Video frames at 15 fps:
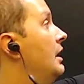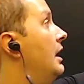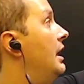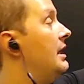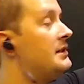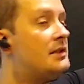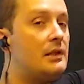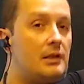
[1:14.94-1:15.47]

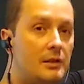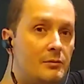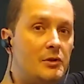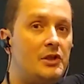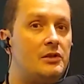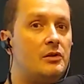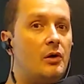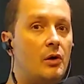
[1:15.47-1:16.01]
has a
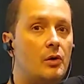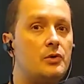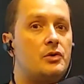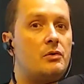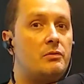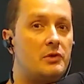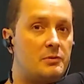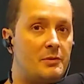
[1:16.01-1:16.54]
limit
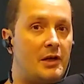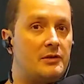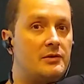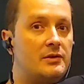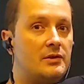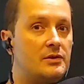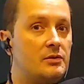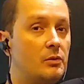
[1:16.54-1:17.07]
also with respect
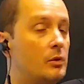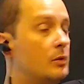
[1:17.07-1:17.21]
to this